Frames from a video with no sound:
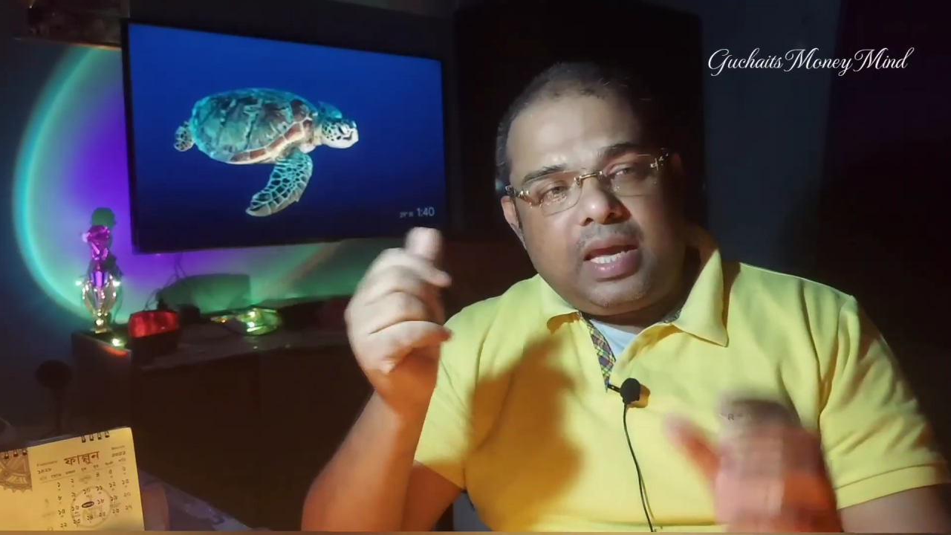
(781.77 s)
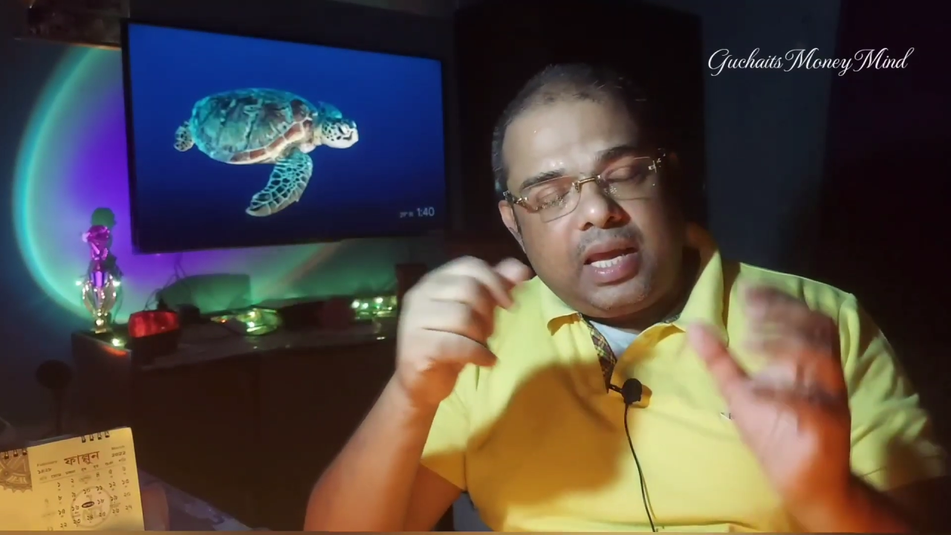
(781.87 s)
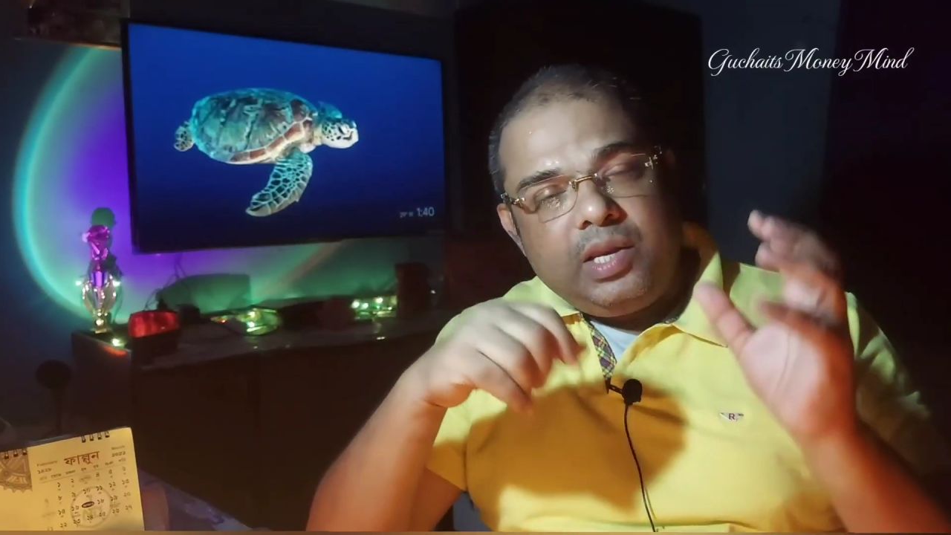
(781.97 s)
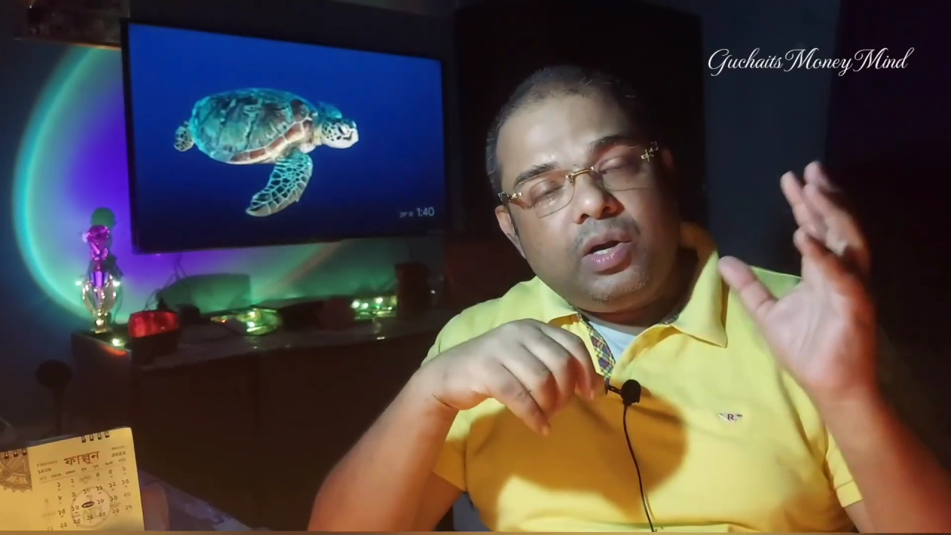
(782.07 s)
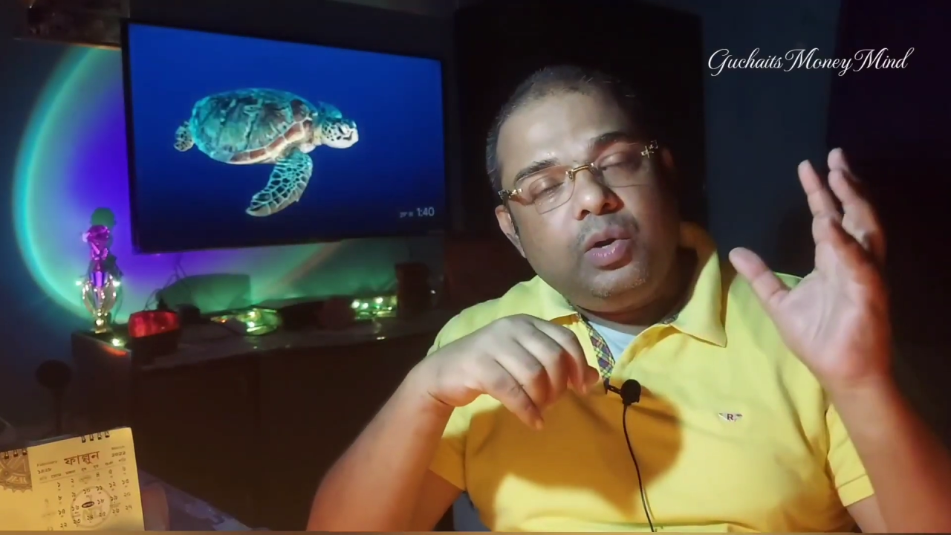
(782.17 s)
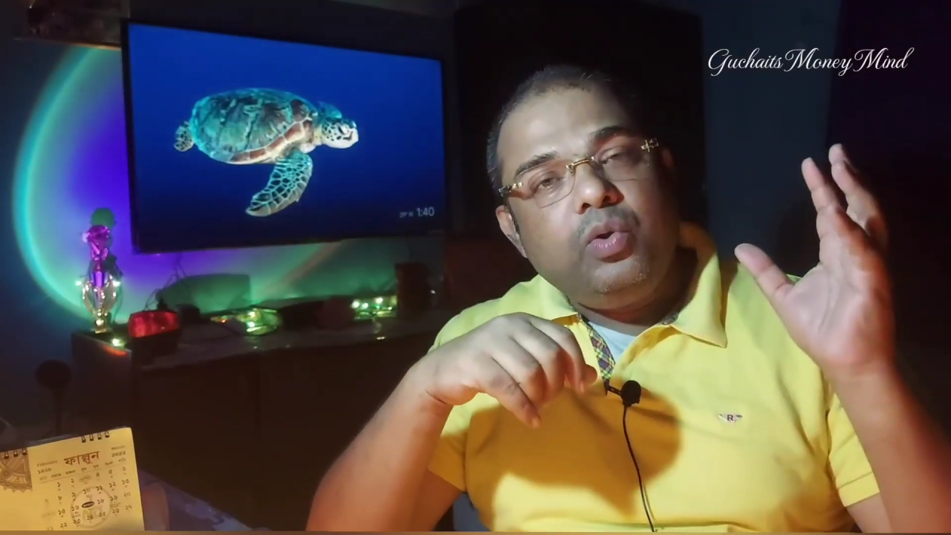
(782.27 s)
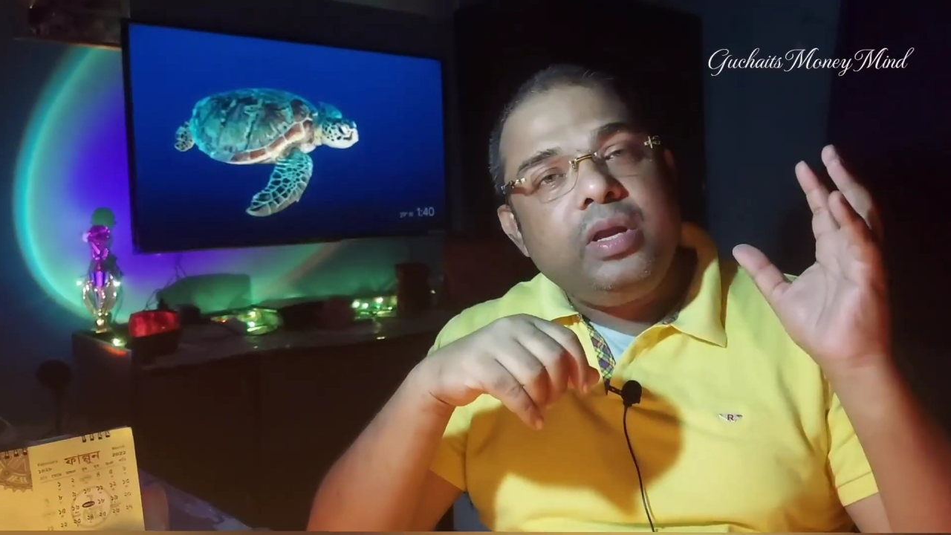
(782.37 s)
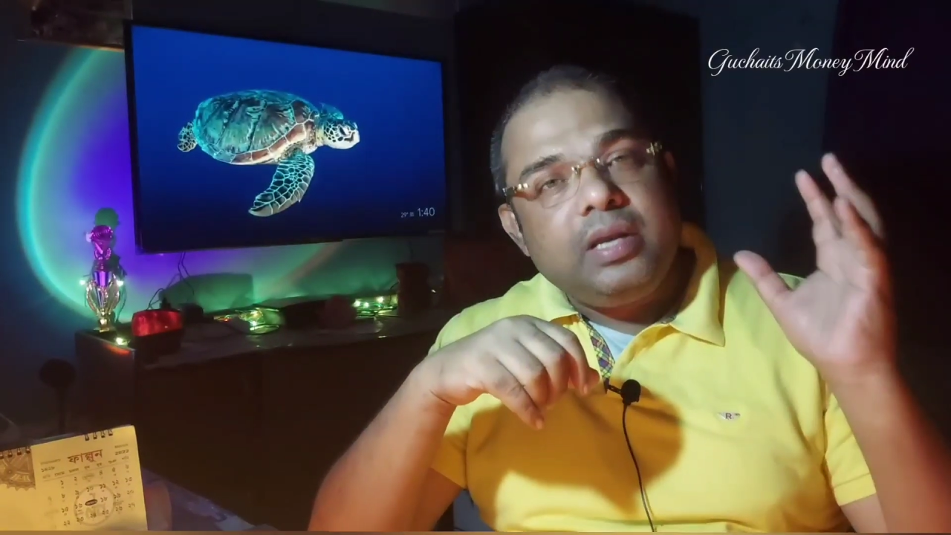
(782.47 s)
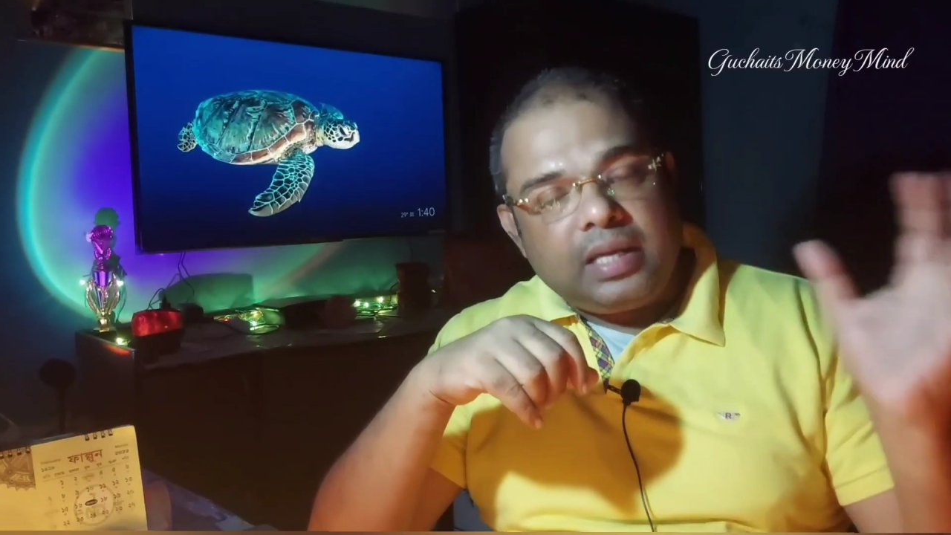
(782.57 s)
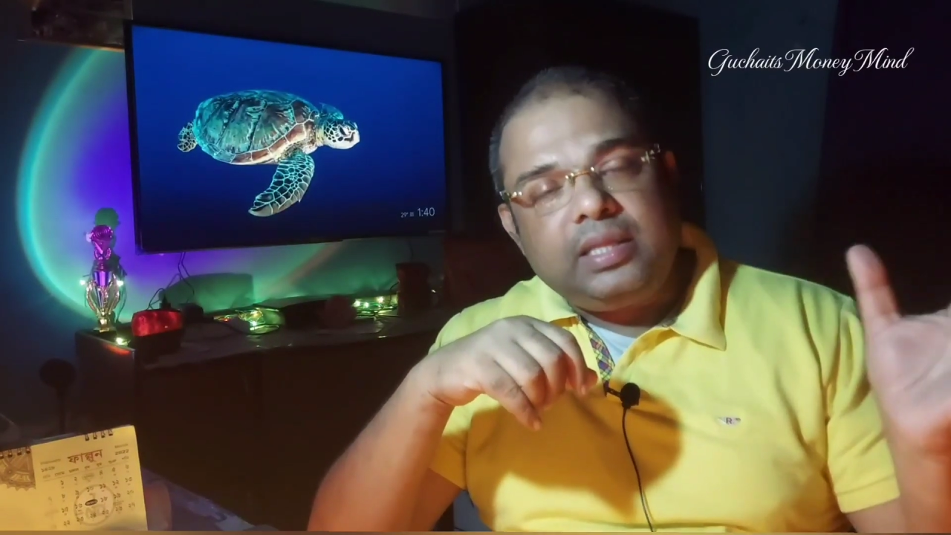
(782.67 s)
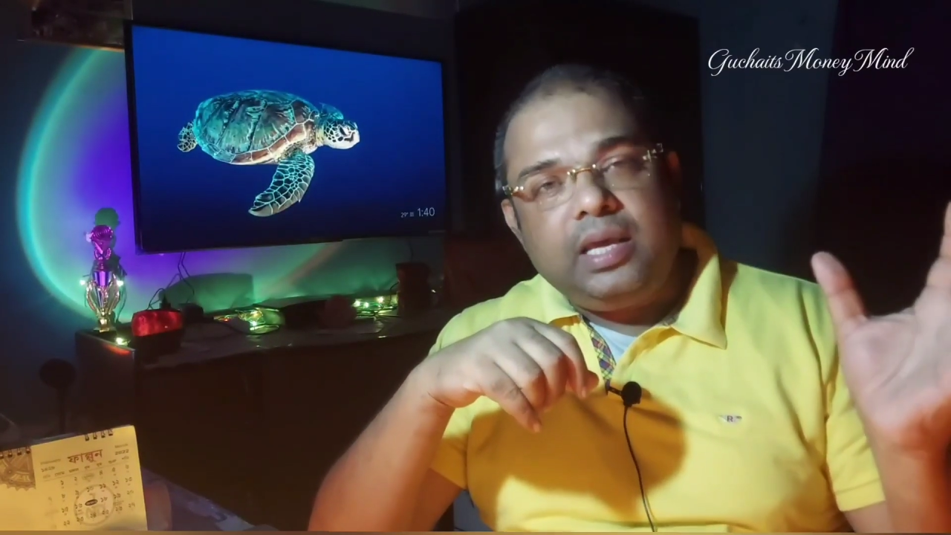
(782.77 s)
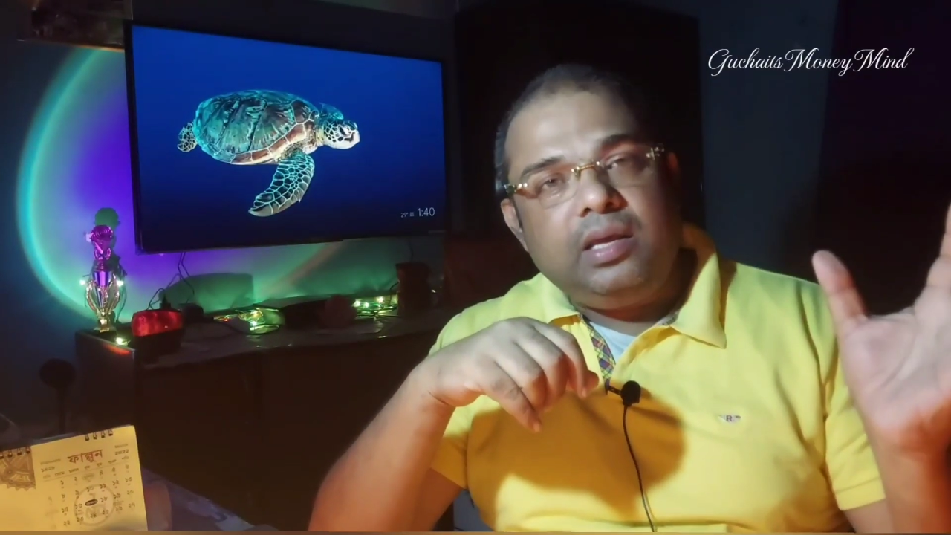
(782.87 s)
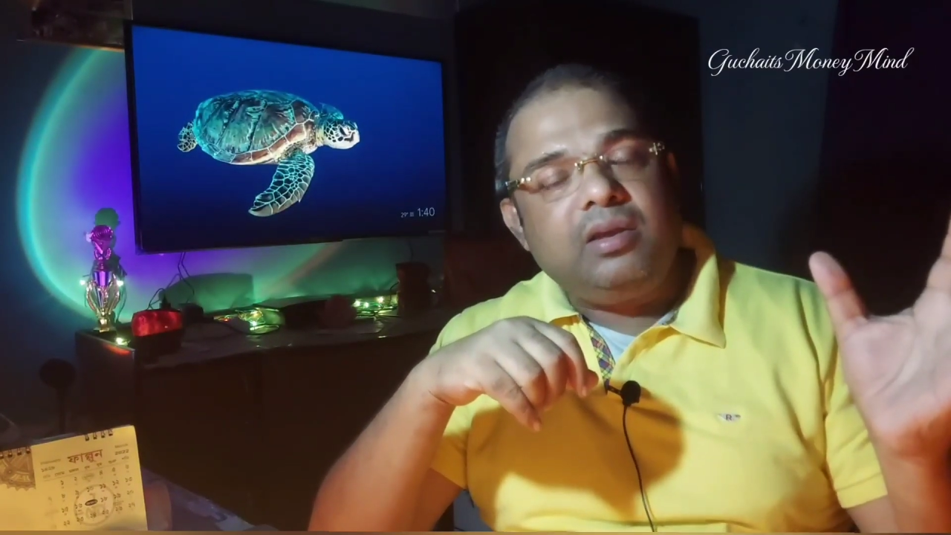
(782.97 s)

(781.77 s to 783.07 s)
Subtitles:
And you're doing nothing.